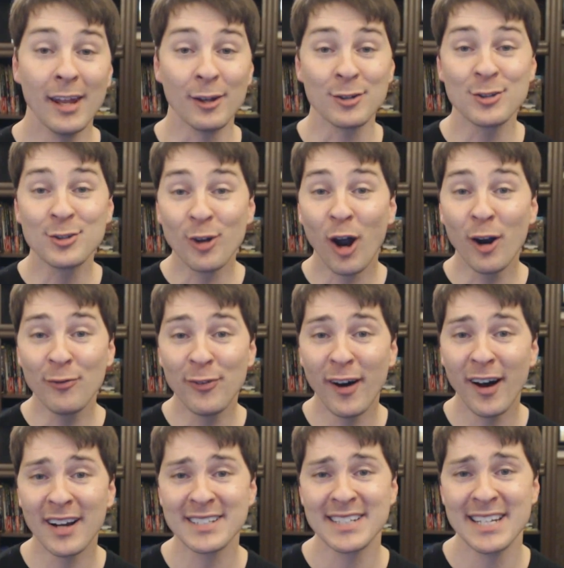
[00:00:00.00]
Now, Star
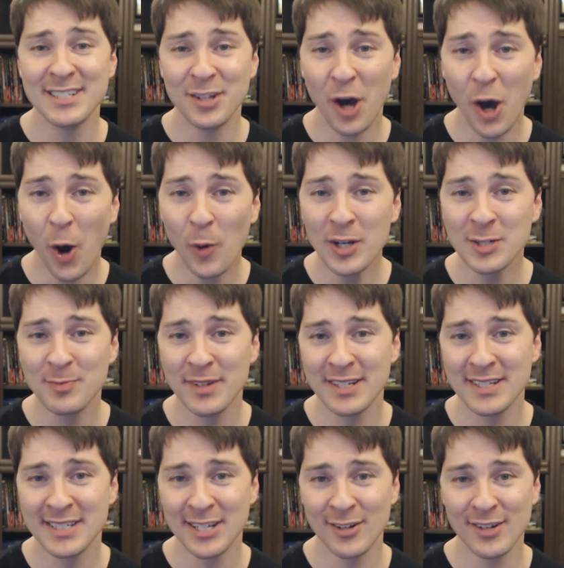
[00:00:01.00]
Fox has always
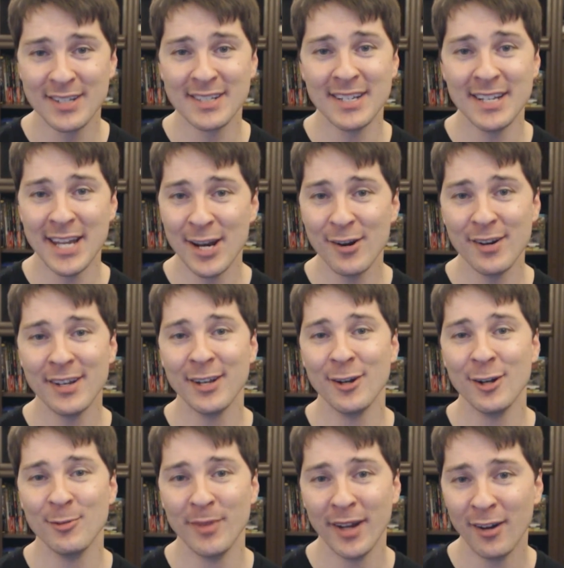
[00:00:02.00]
been a series near and
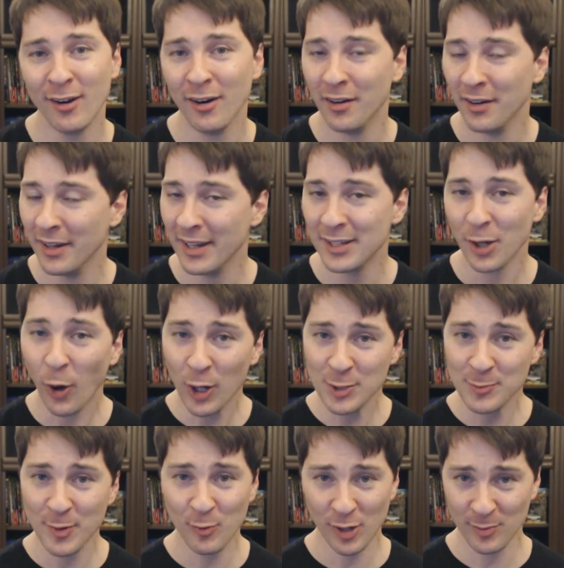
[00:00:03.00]
dear to my heart. It's
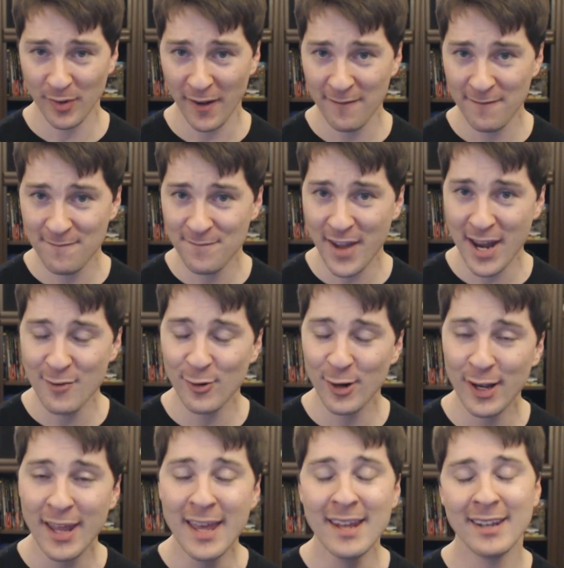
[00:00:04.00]
always been one of my
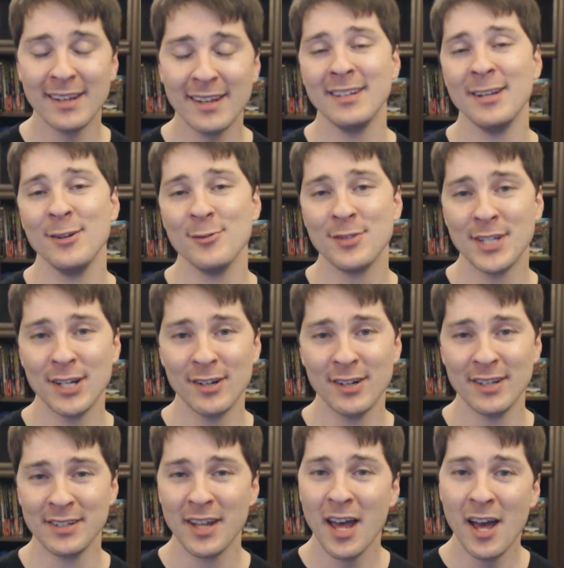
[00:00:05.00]
favorite Nintendo
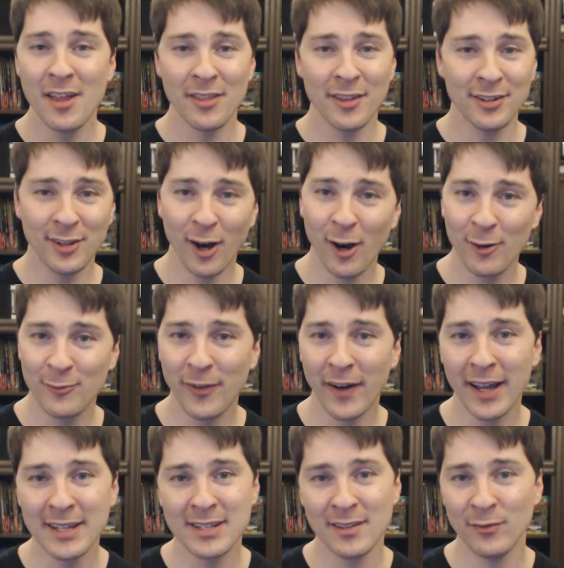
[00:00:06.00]
series. The
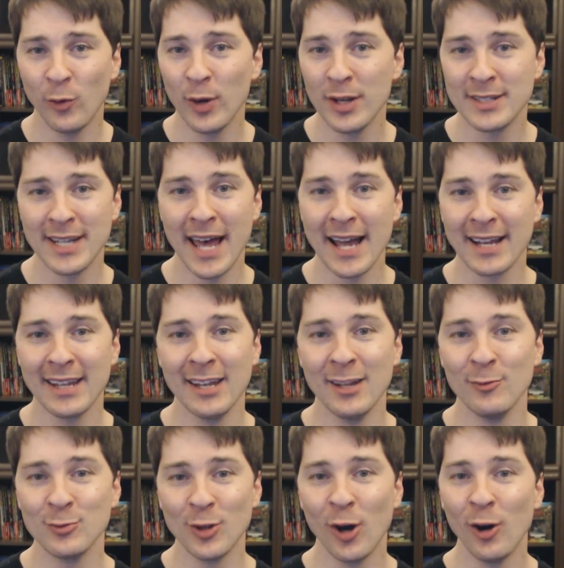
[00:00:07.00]
dogfights, the voice
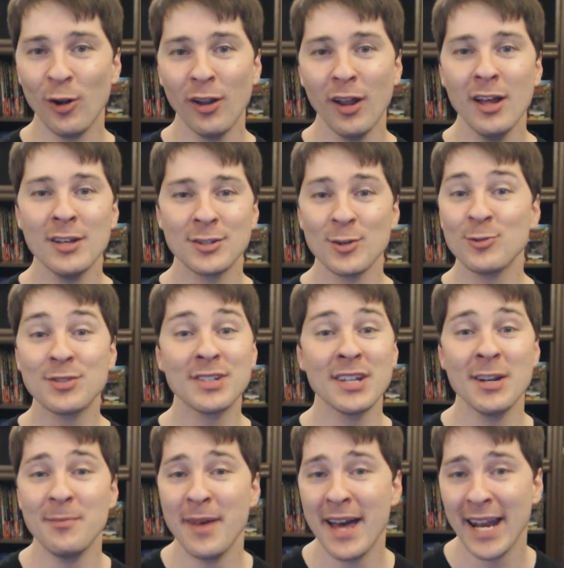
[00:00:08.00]
acting, it was all so
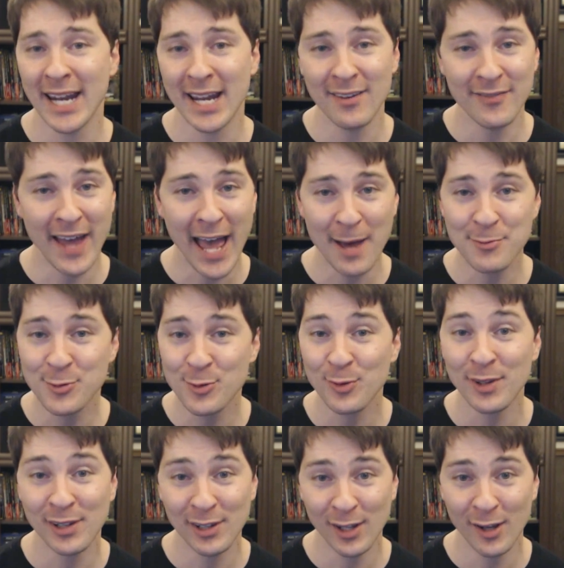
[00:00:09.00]
cinematic. I've
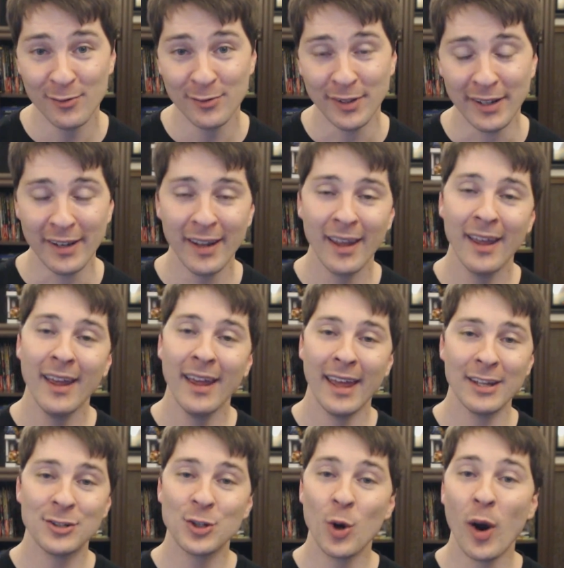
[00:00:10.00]
absolutely loved it.
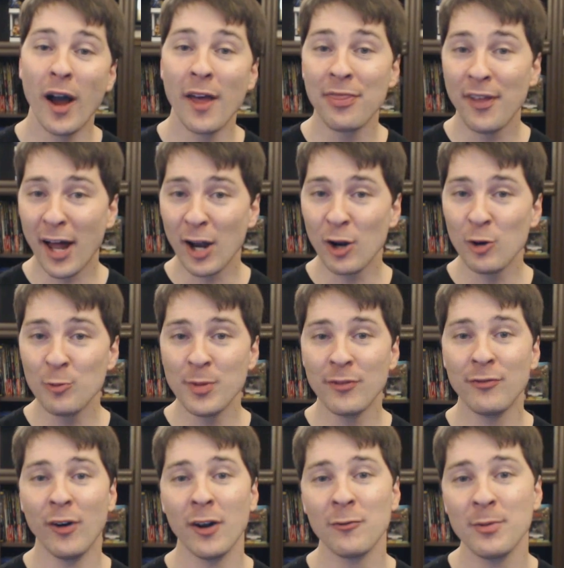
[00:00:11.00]
And so I thought it would be
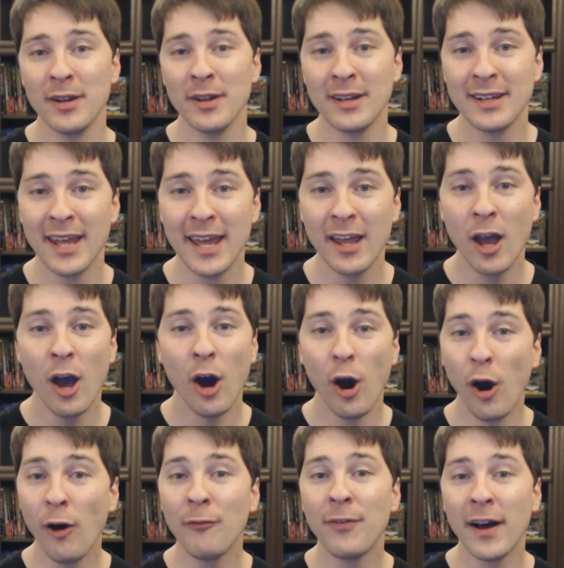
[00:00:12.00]
fun for me to take
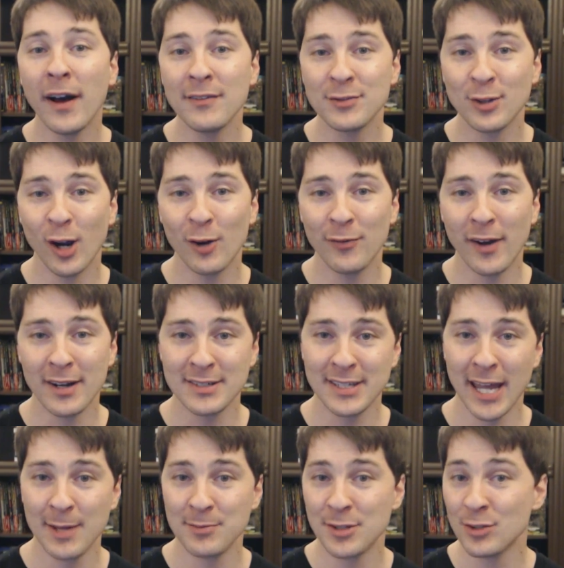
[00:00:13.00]
all five Star Fox
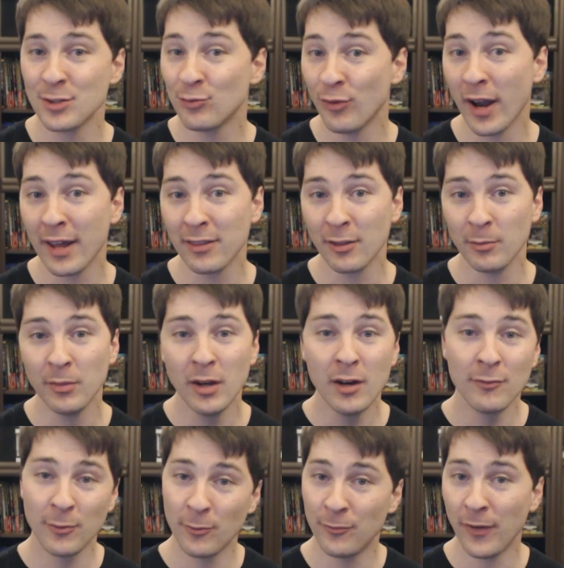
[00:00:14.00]
games, just rank them
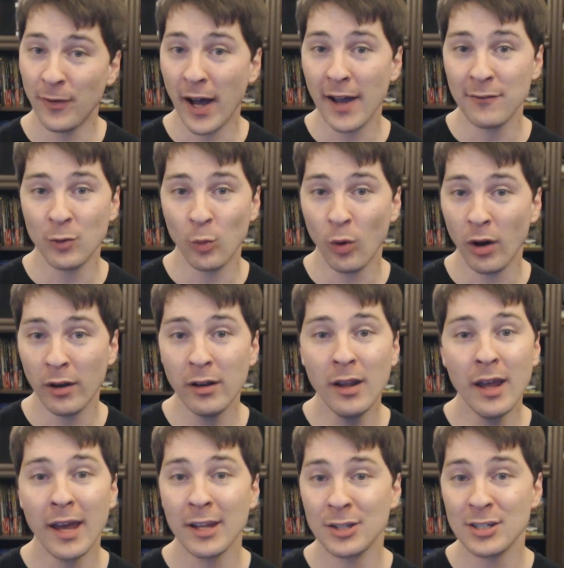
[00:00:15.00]
from 5 to 1,
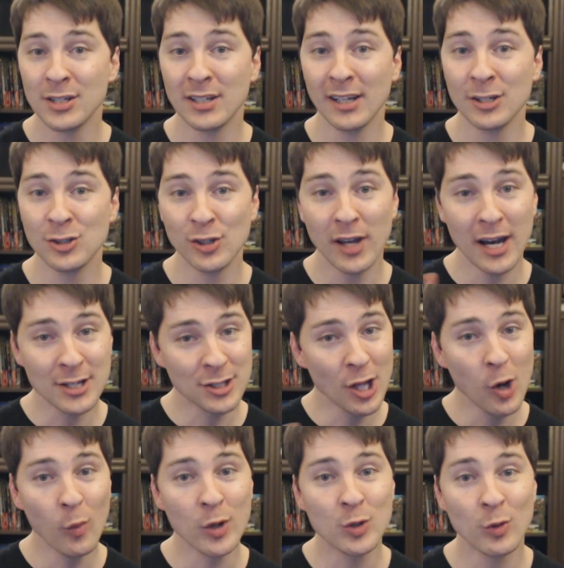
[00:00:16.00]
and just let you guys
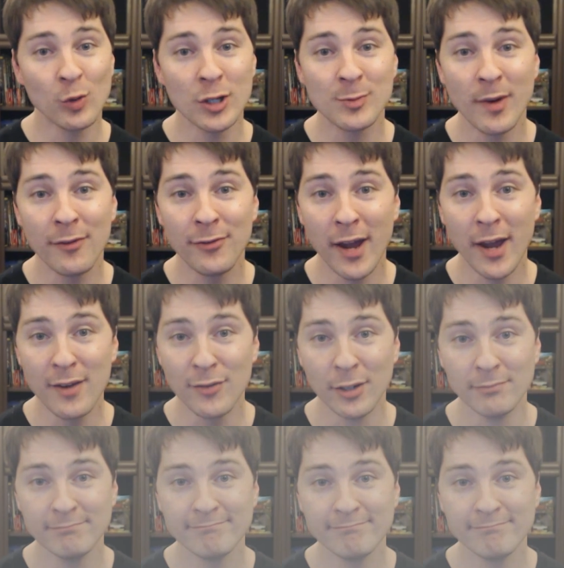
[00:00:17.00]
know which one's my favorite.